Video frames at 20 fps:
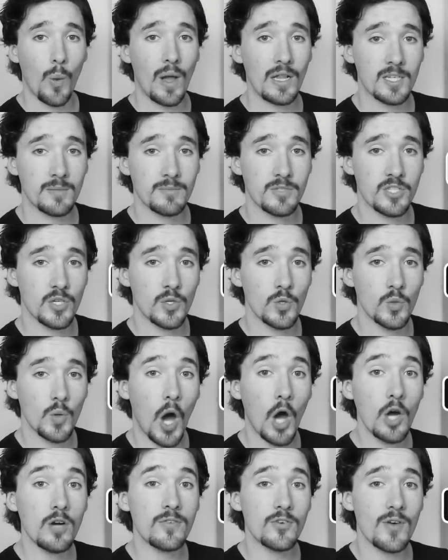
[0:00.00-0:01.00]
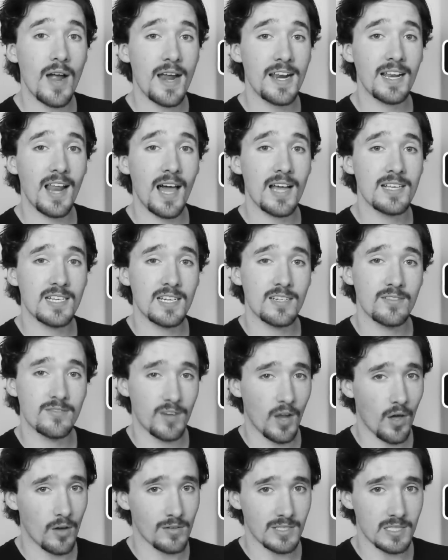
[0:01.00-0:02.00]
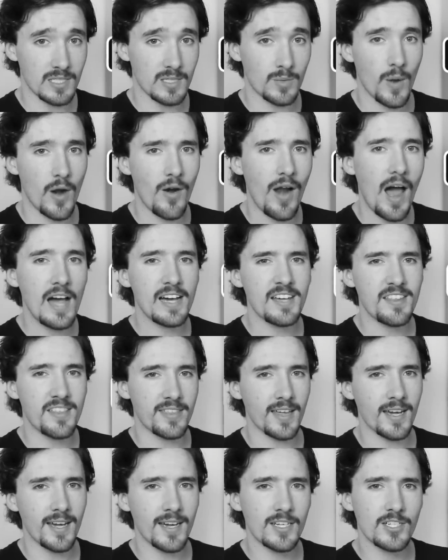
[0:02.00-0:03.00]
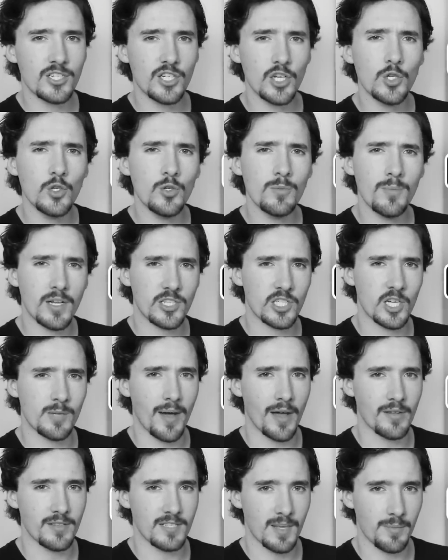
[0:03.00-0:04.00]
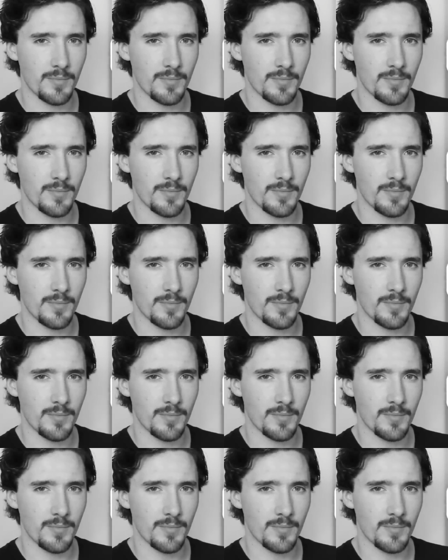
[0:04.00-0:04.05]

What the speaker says: Welcome to Overanalyzing Vlogs, where I think too much about